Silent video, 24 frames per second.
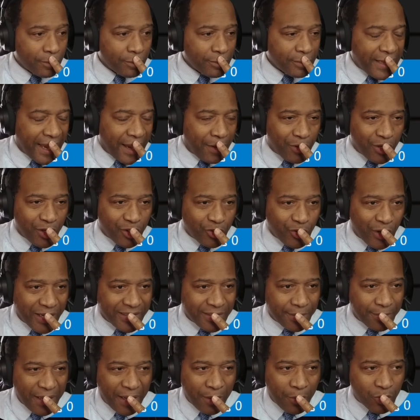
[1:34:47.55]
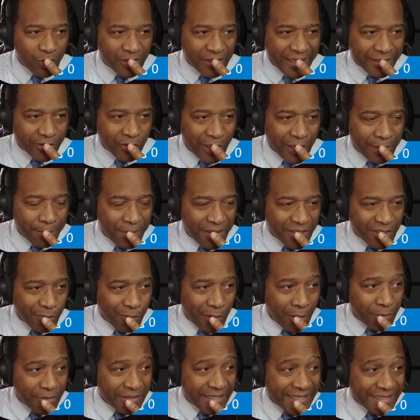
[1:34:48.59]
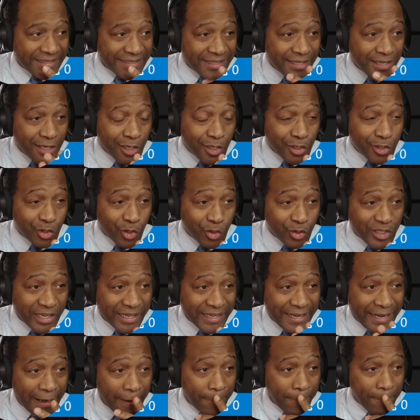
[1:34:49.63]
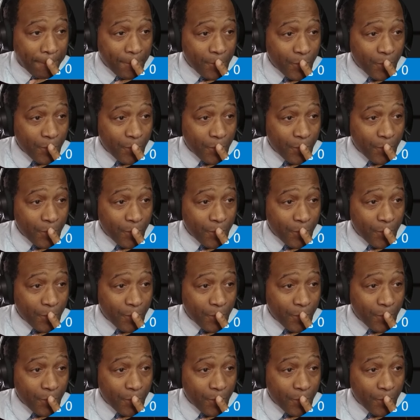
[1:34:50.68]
Yeah, we're gonna try something. I always like trying to mess around with this. So check it out.